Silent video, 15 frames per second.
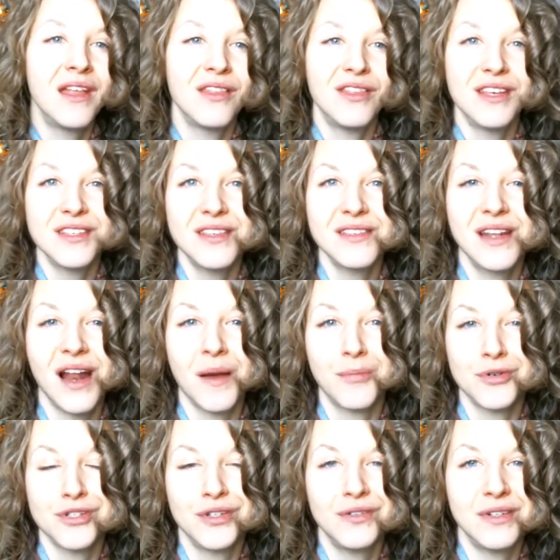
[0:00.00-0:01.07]
this is an
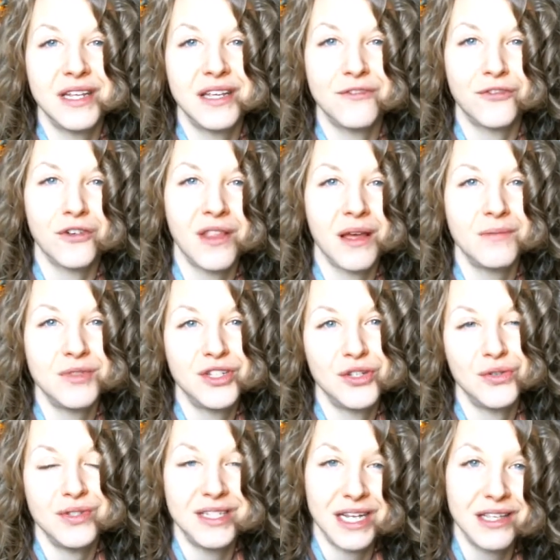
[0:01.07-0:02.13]
opportunity for them
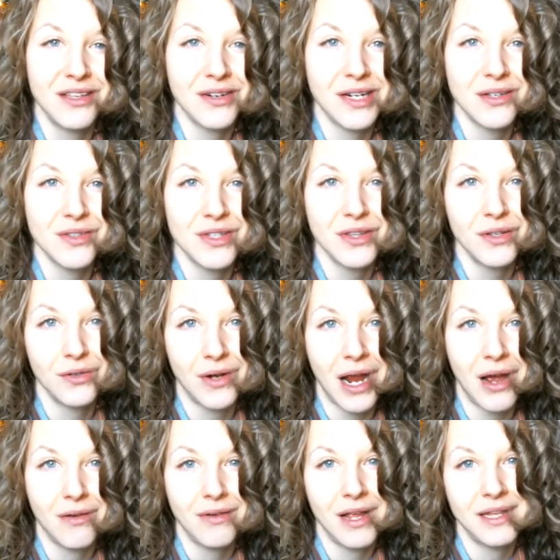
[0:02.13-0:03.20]
to dig their heels in the
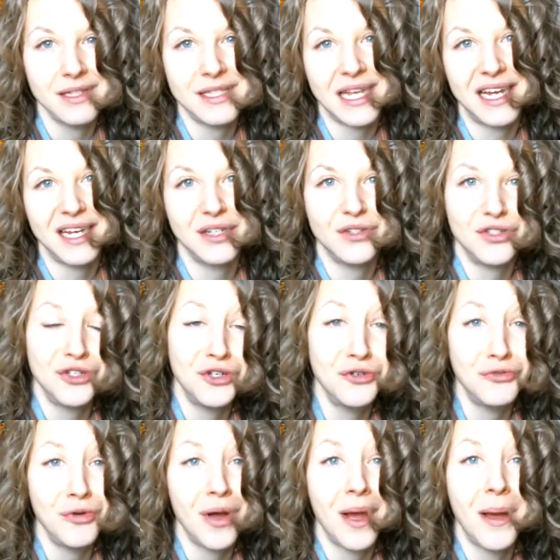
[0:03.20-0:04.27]
ground and say,
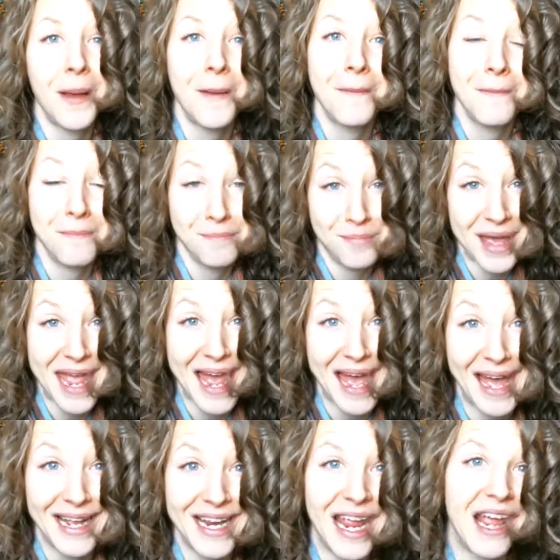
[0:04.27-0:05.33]
too
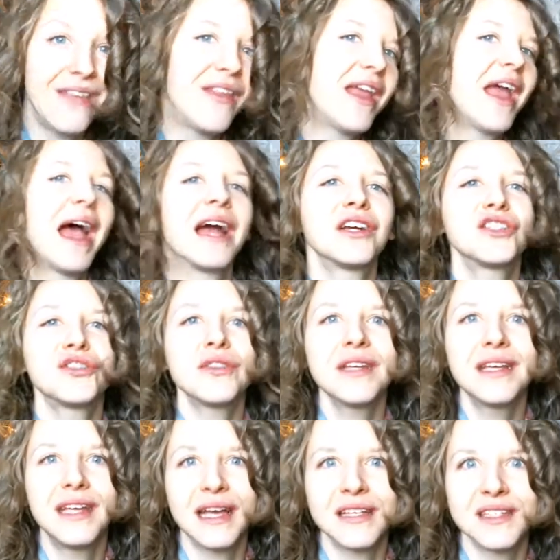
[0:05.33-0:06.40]
bad. And they actually
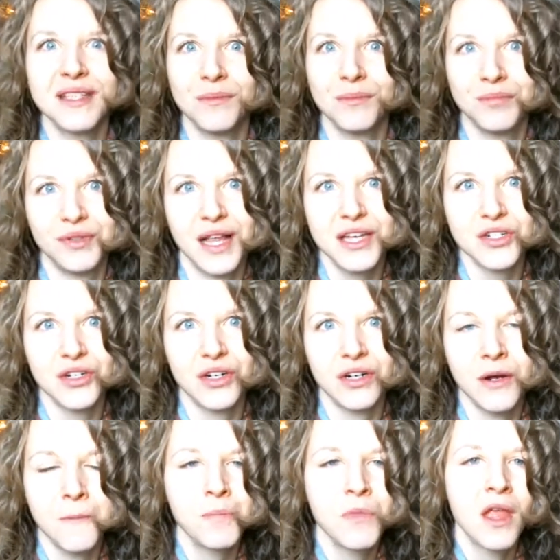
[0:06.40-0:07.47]
get some
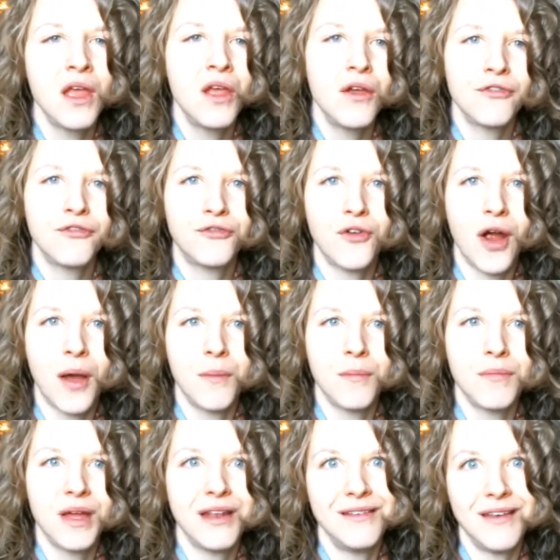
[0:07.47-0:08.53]
pleasure
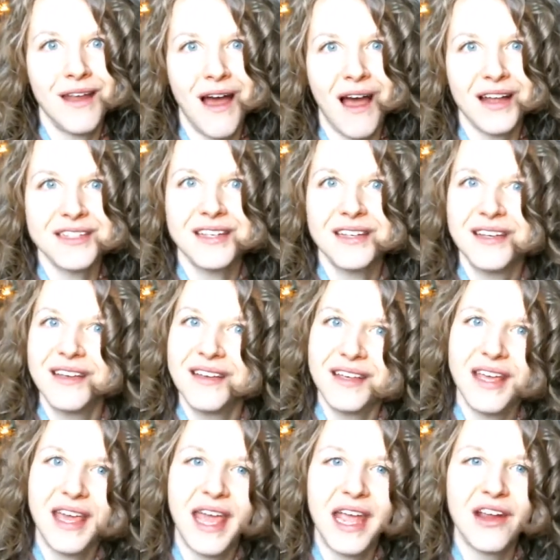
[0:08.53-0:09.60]
from not
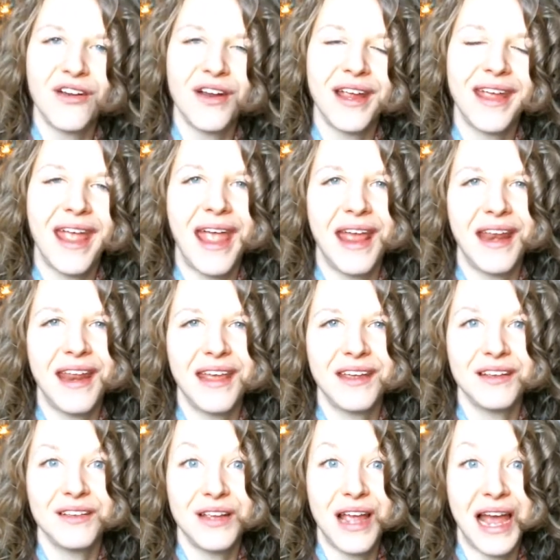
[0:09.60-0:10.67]
caring. And it
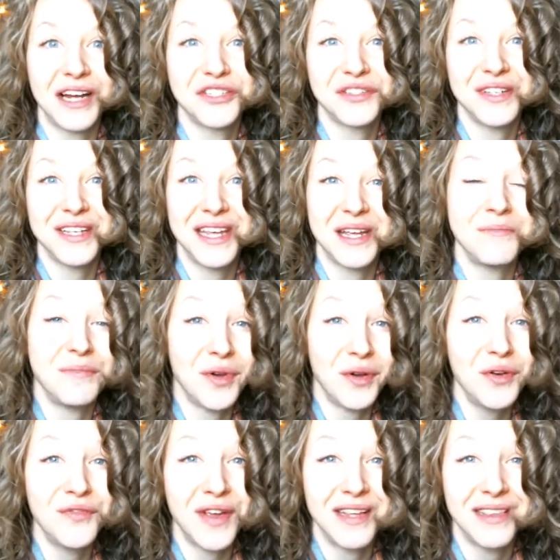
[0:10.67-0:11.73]
actually can
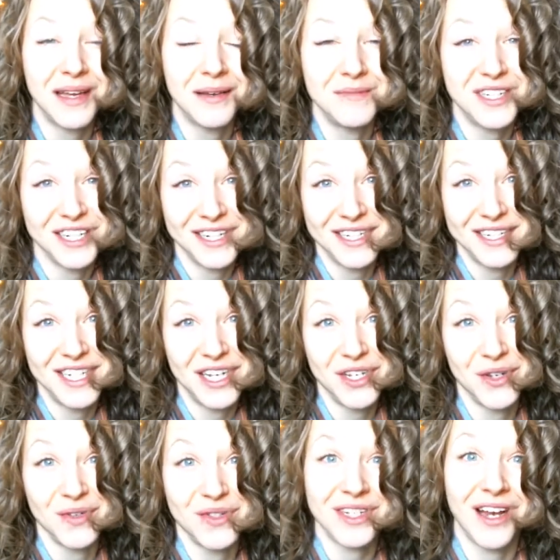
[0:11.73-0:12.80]
motivate them to
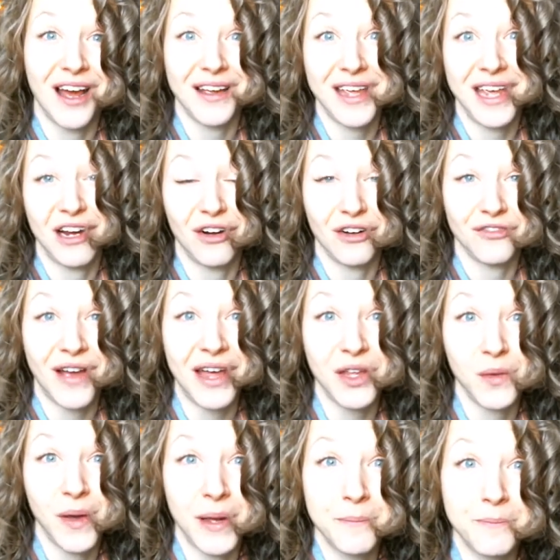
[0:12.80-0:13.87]
continue to not care or
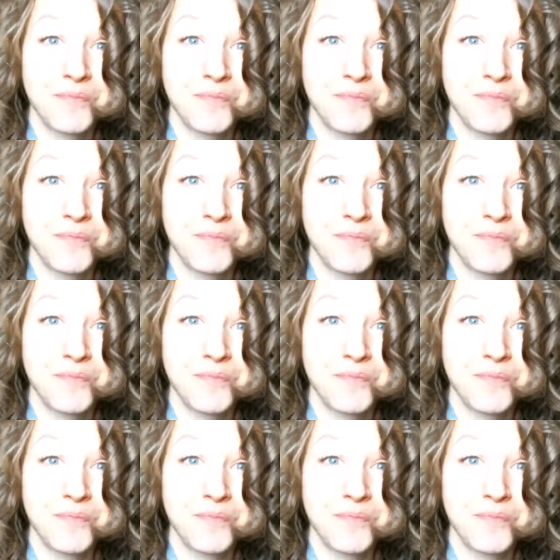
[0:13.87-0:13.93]
value it.